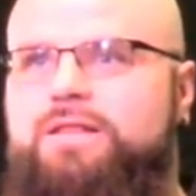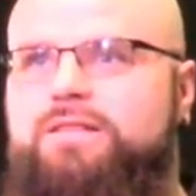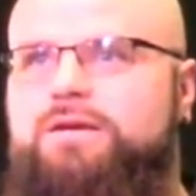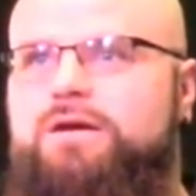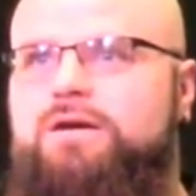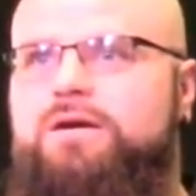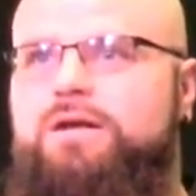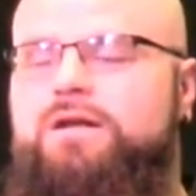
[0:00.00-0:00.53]
right
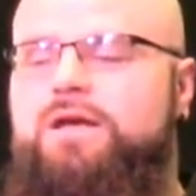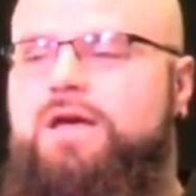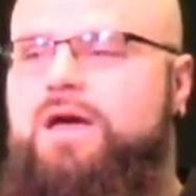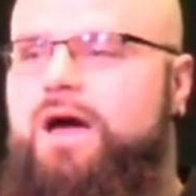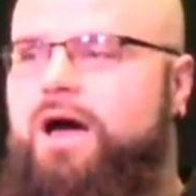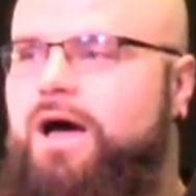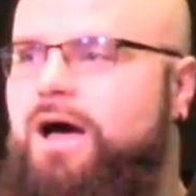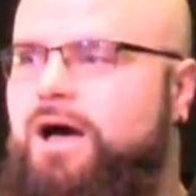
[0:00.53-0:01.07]
there. And
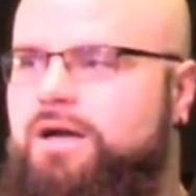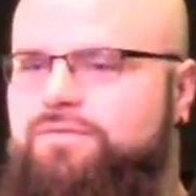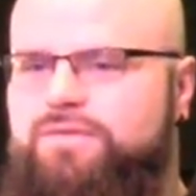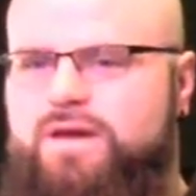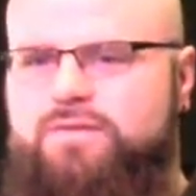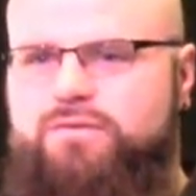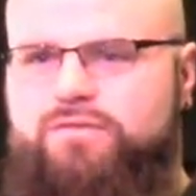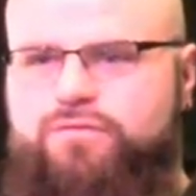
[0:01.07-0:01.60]
uh, if
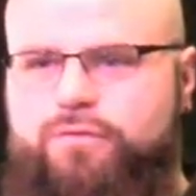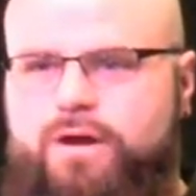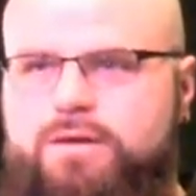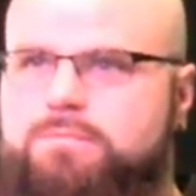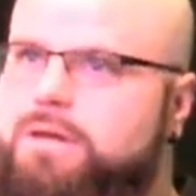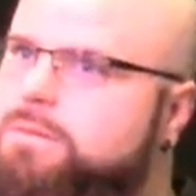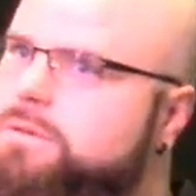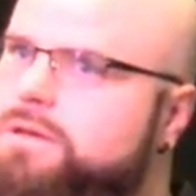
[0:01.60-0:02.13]
you have a
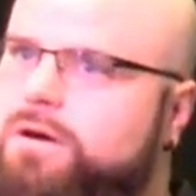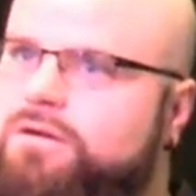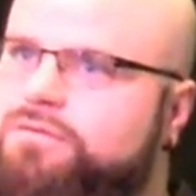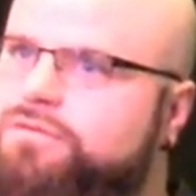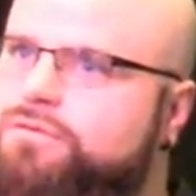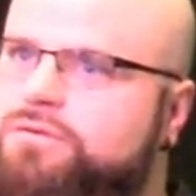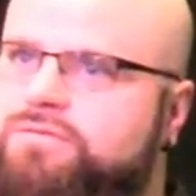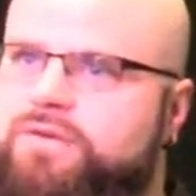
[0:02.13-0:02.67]
friend, maybe
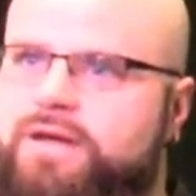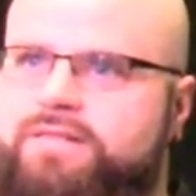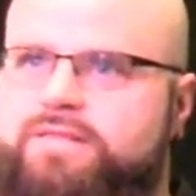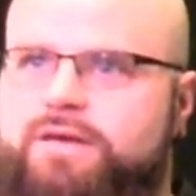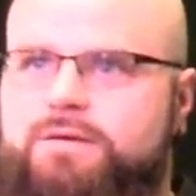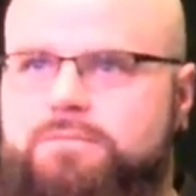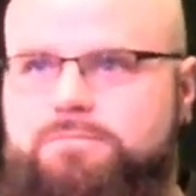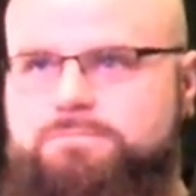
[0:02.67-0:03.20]
also invite
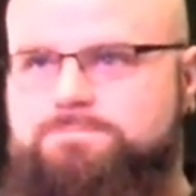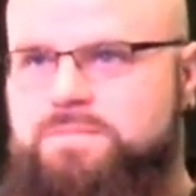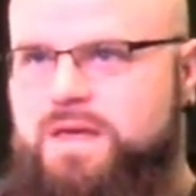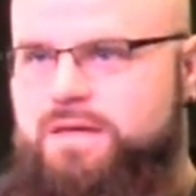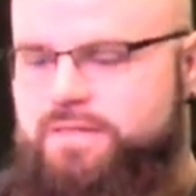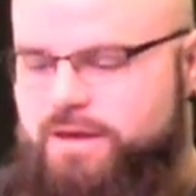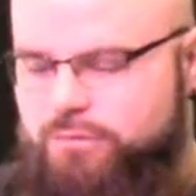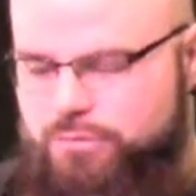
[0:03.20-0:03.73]
them.
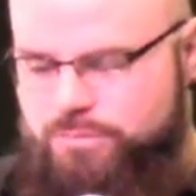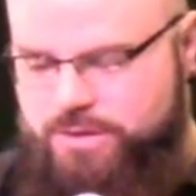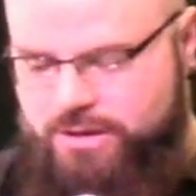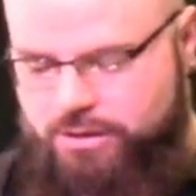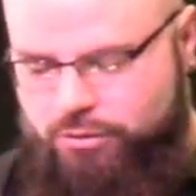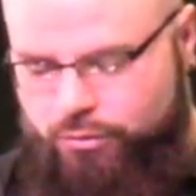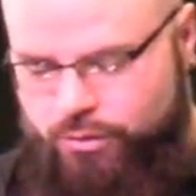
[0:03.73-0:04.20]
That would be a